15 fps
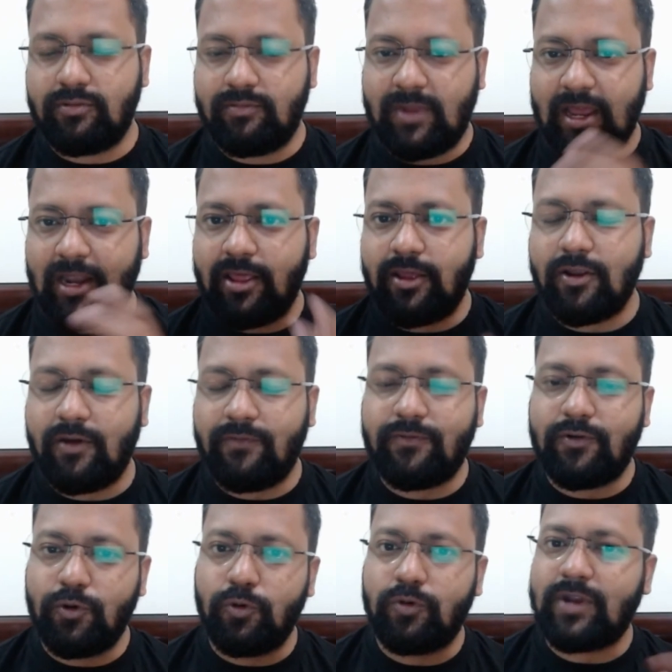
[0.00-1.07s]
color of
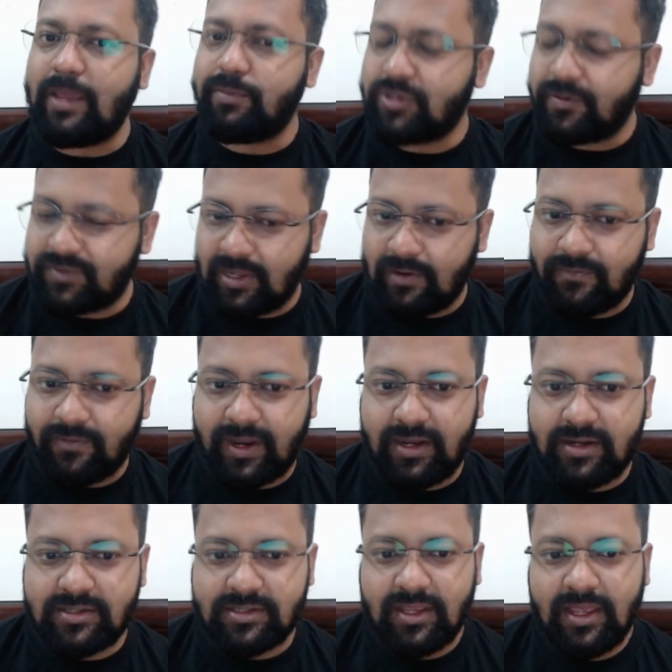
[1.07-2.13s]
two types of
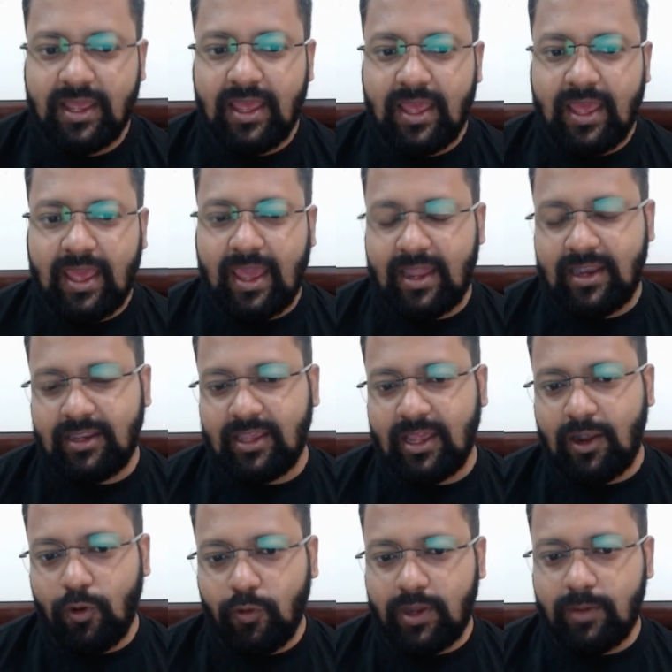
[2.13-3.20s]
sulfides, and
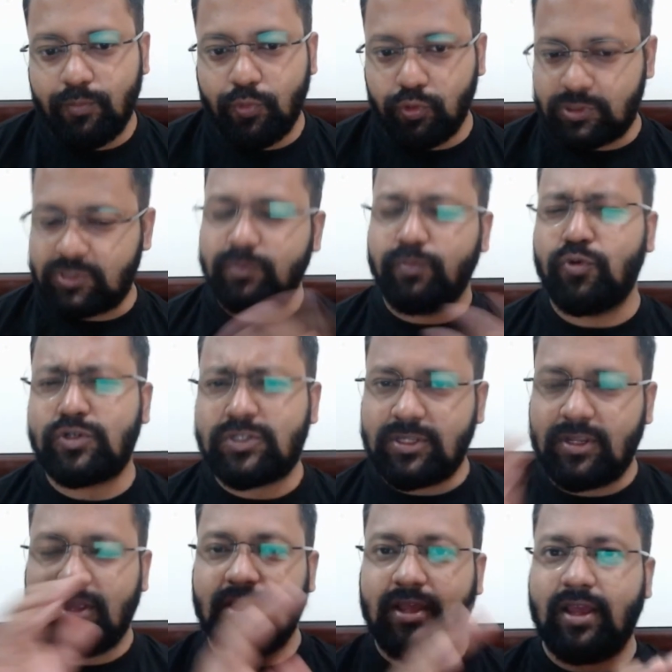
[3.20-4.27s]
yellow and boots. Boots
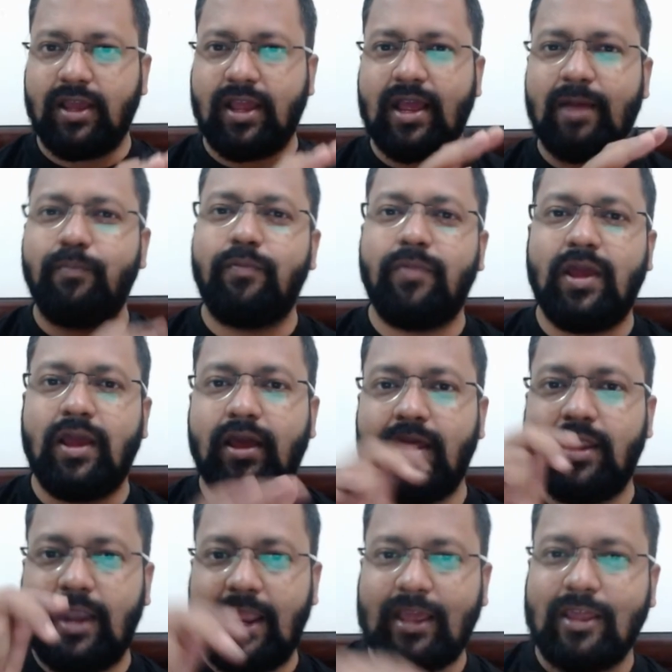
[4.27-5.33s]

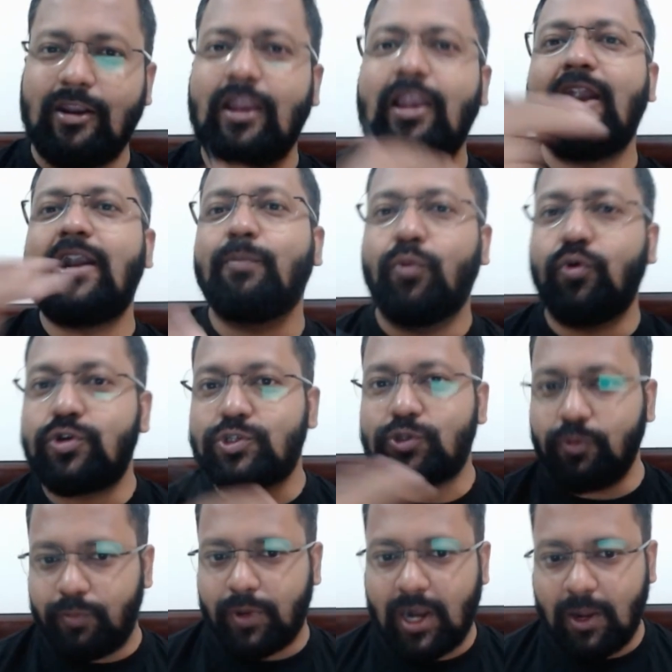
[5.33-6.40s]
like relate boots to
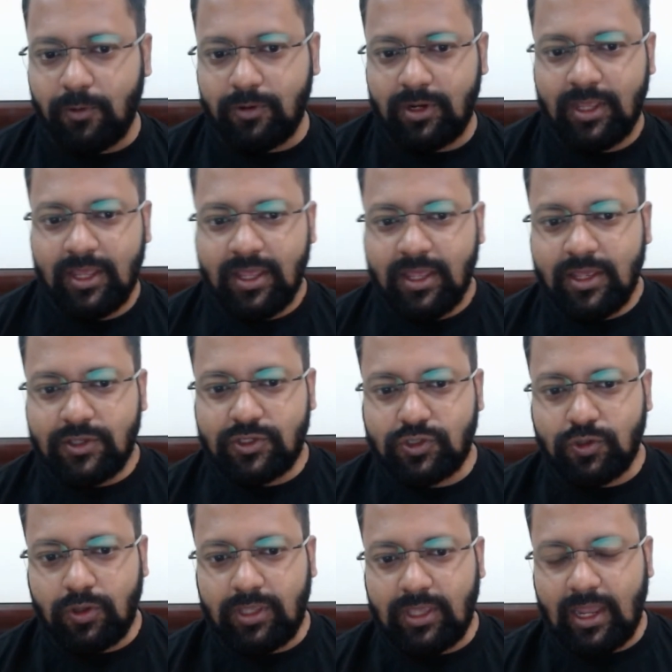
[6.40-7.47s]
brown. So
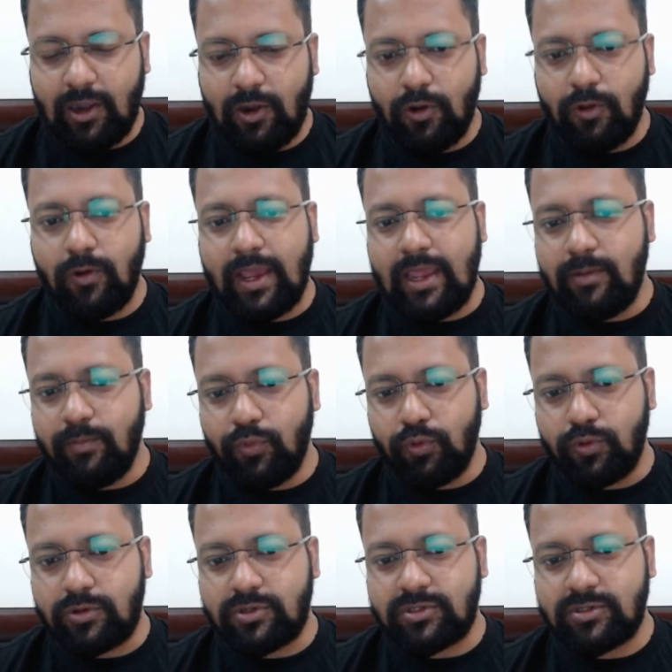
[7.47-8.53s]
yellow and
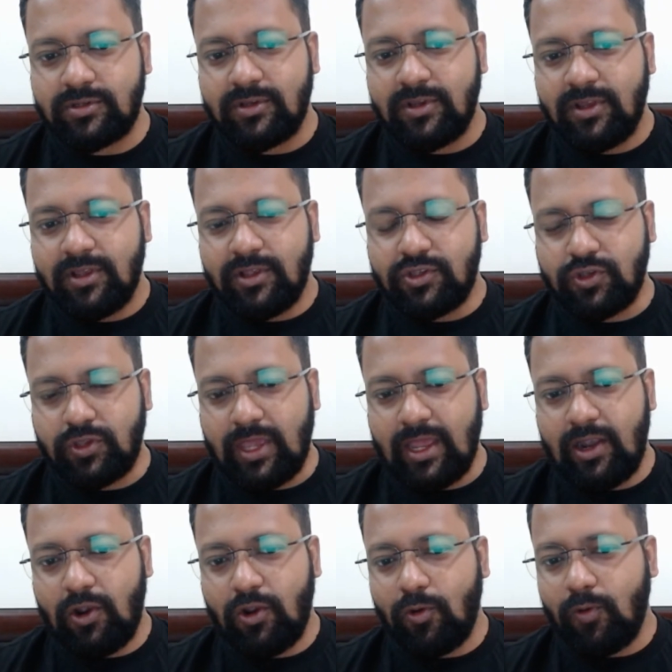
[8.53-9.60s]
boots. So
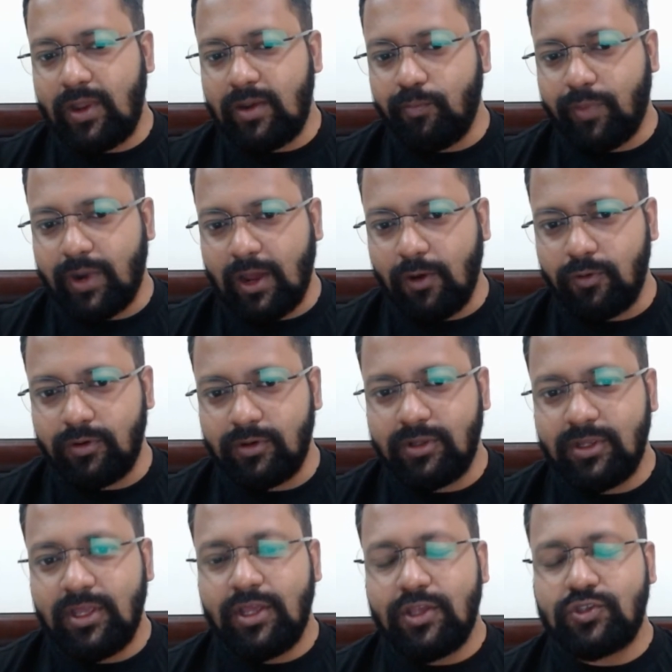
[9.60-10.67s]
yellow and brown.
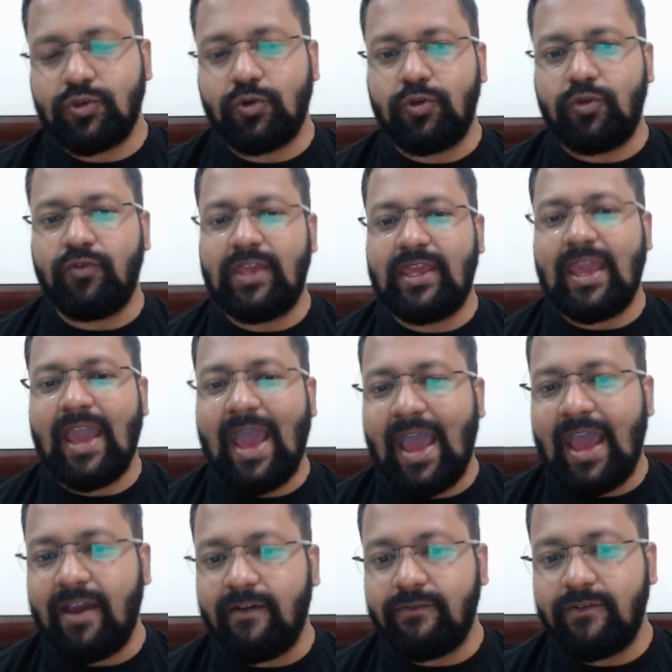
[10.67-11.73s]
So we
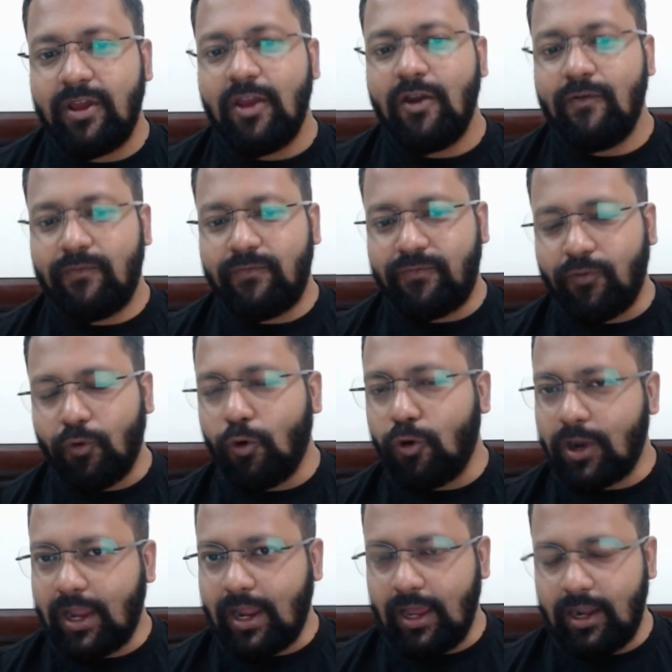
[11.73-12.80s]
have
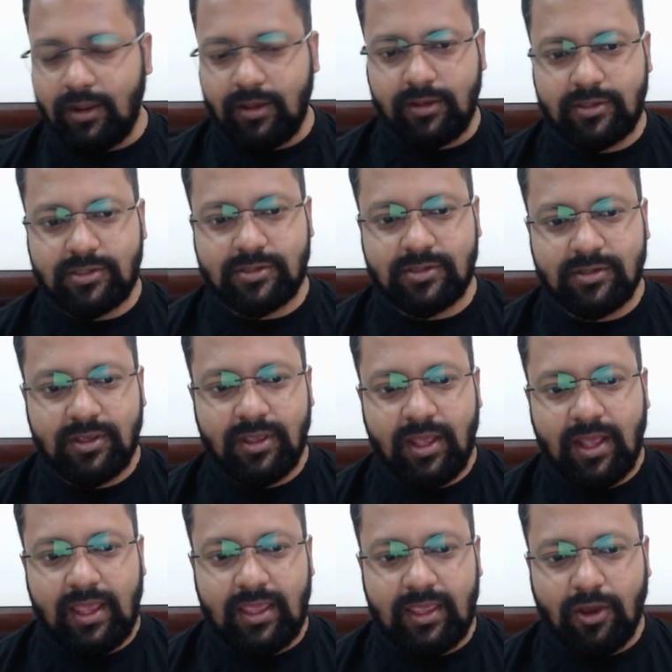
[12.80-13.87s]
4 colors.
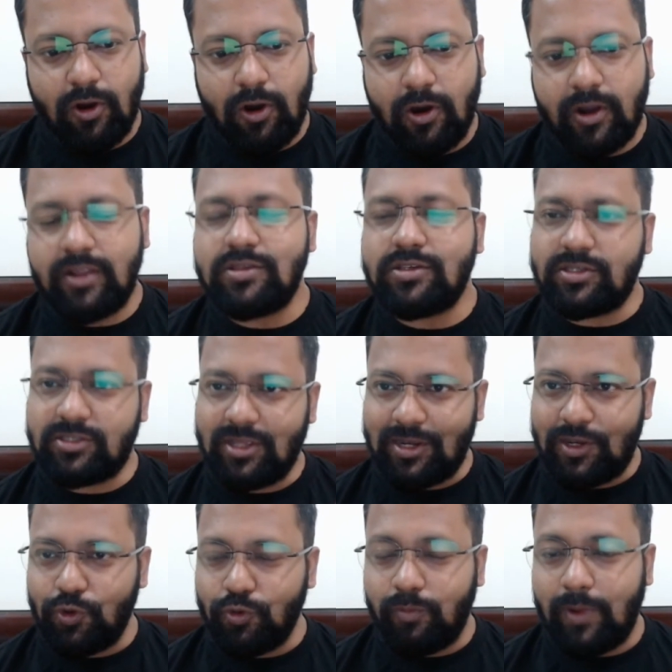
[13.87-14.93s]
Orange is the
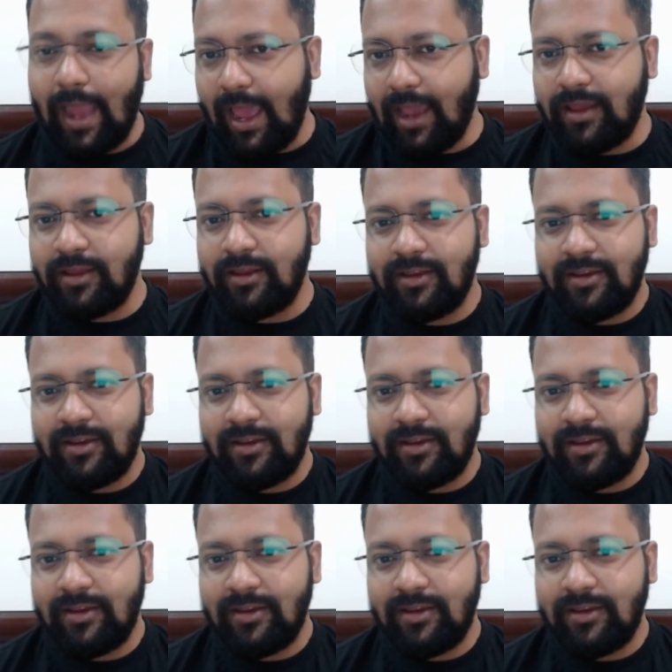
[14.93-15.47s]
new black